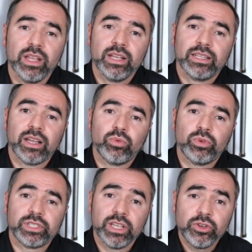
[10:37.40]
Now,
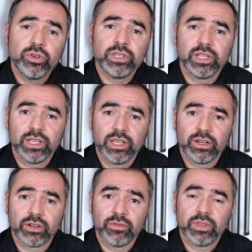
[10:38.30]
what's interesting
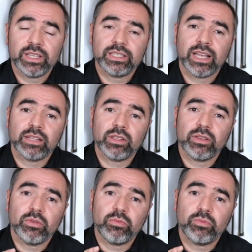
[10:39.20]
here is that
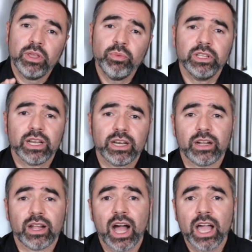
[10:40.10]
people that are
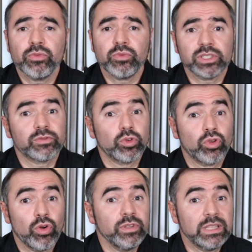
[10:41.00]
high risk for
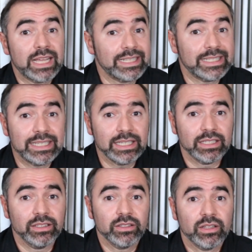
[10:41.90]

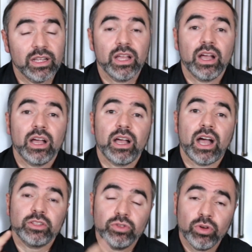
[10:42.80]
COVID-19
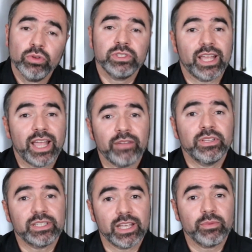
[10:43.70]
are those that have the
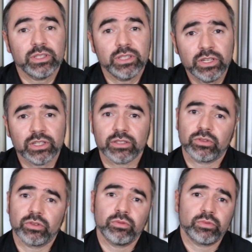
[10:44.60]
same conditions.
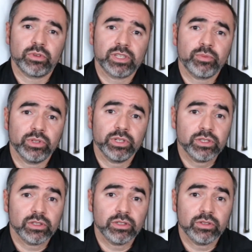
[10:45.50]
So, for example,
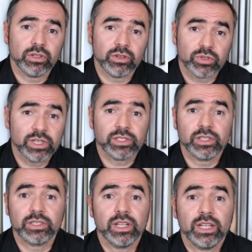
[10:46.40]
insulin
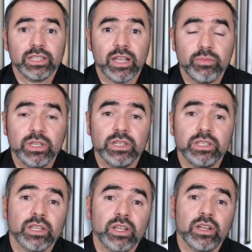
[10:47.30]
resistance,
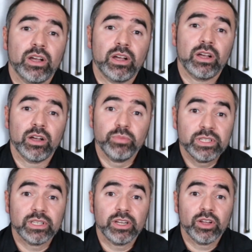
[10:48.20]
diabetes,
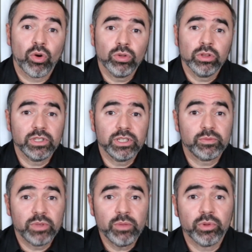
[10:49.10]
obesity, all of these
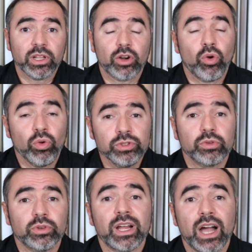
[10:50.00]
people are
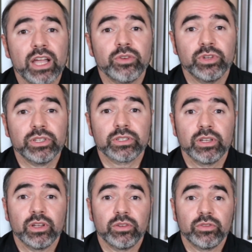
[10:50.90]
also at high risk
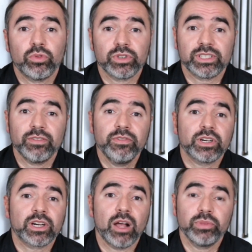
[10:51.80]
for severe
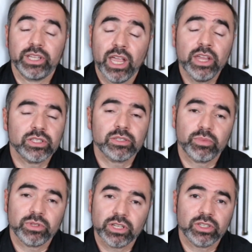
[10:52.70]
complications,
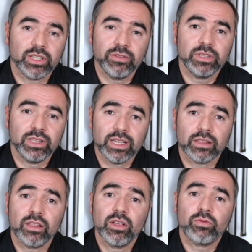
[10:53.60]
potentially even
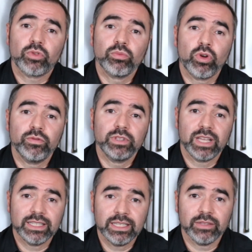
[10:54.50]
death from
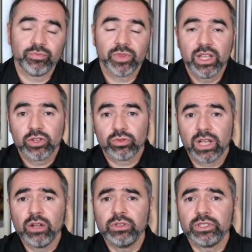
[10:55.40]
COVID-19. So
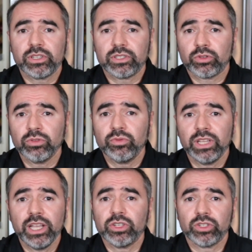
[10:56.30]
now there's a certain
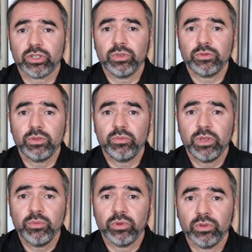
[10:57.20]
relationship between
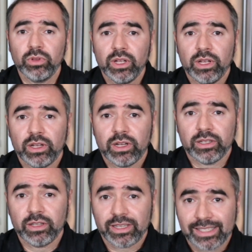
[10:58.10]
people
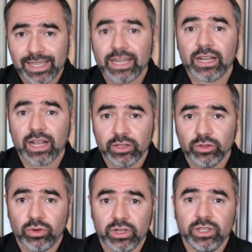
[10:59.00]
like cytokine
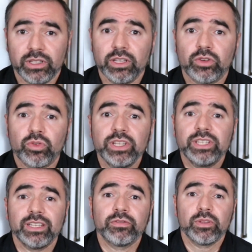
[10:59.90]
or
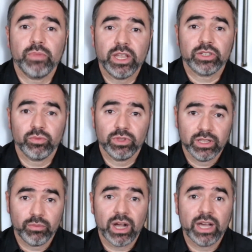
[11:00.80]
increased inflammation within
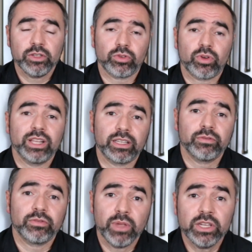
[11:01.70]
the body, so chronic
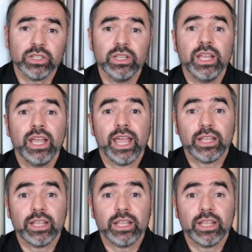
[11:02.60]
inflammation, and